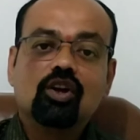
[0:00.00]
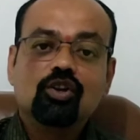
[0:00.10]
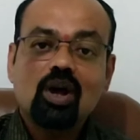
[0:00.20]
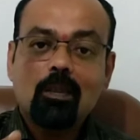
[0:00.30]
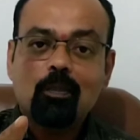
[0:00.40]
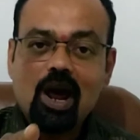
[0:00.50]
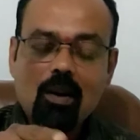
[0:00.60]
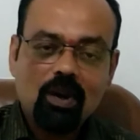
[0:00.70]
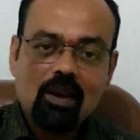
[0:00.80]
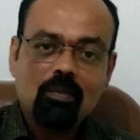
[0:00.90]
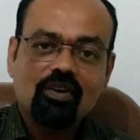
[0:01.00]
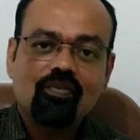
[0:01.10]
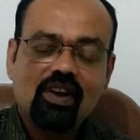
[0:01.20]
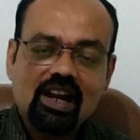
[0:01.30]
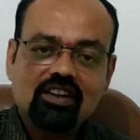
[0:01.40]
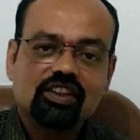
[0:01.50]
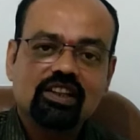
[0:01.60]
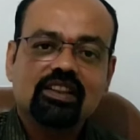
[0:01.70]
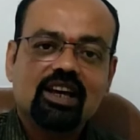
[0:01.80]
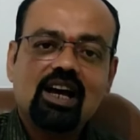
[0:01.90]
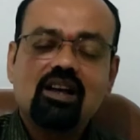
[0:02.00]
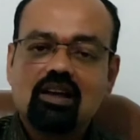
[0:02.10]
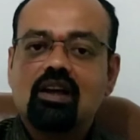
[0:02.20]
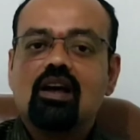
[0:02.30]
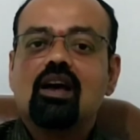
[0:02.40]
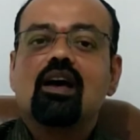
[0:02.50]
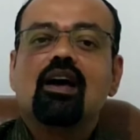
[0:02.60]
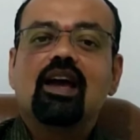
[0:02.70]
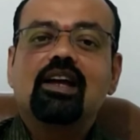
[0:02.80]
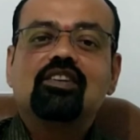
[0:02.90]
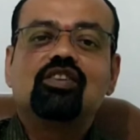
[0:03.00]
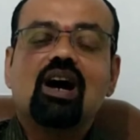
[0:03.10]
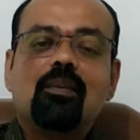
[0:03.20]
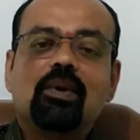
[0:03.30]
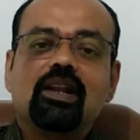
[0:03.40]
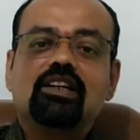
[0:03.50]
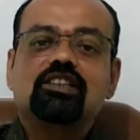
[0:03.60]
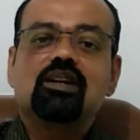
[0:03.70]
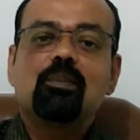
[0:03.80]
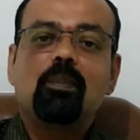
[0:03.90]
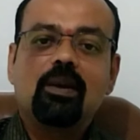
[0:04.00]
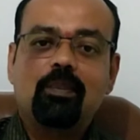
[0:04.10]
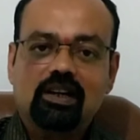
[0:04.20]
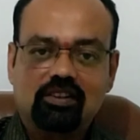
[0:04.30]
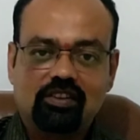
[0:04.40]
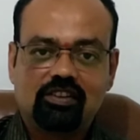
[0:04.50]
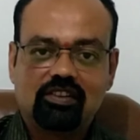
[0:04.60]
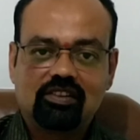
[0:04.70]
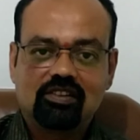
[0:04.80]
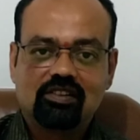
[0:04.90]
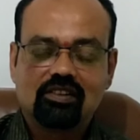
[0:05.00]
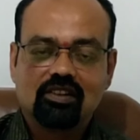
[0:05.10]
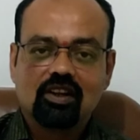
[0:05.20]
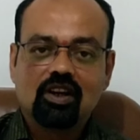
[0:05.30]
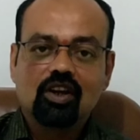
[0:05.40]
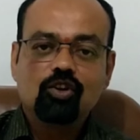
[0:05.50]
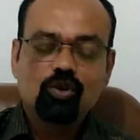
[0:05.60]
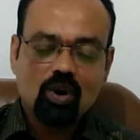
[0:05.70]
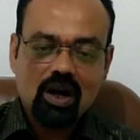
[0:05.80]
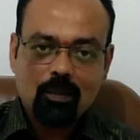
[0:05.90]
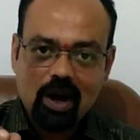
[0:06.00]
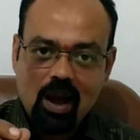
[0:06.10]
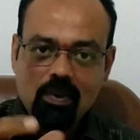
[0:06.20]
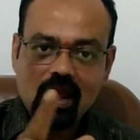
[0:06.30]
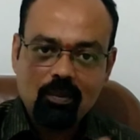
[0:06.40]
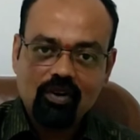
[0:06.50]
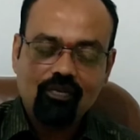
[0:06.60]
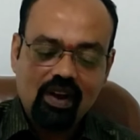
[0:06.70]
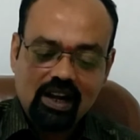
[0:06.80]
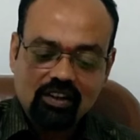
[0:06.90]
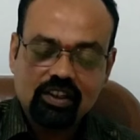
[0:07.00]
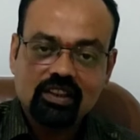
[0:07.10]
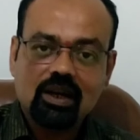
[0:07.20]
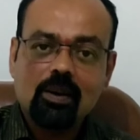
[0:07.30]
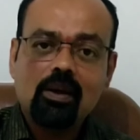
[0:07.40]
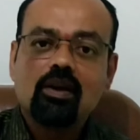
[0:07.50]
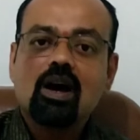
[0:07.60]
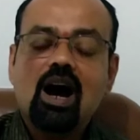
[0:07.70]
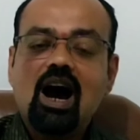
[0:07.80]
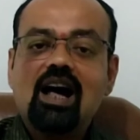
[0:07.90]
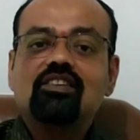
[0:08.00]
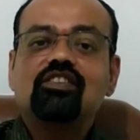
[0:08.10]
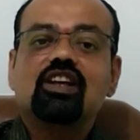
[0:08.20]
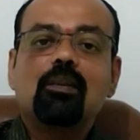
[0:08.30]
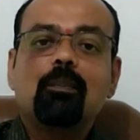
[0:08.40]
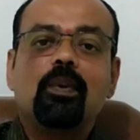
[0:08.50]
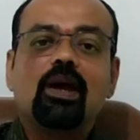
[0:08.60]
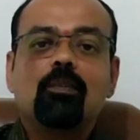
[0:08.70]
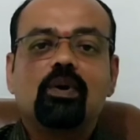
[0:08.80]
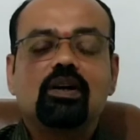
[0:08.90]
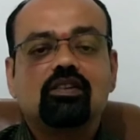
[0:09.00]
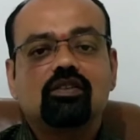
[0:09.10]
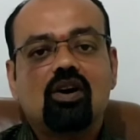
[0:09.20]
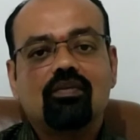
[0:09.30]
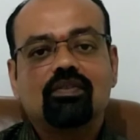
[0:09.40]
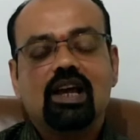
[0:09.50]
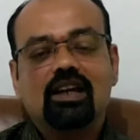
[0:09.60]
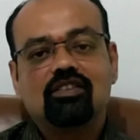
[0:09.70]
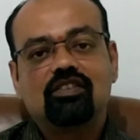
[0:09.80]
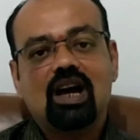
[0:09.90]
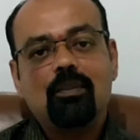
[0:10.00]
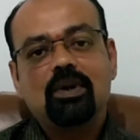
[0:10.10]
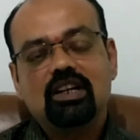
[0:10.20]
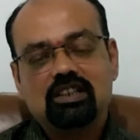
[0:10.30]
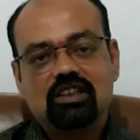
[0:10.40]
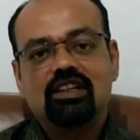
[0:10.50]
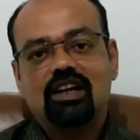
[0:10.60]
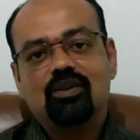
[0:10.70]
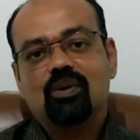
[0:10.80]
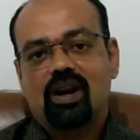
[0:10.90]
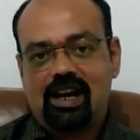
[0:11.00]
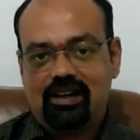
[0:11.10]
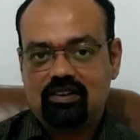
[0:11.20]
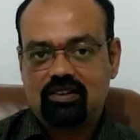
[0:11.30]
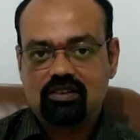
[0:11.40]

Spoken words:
Your problem reflects in the examination papers. Your problem reflects in the answer papers of the examination that you write.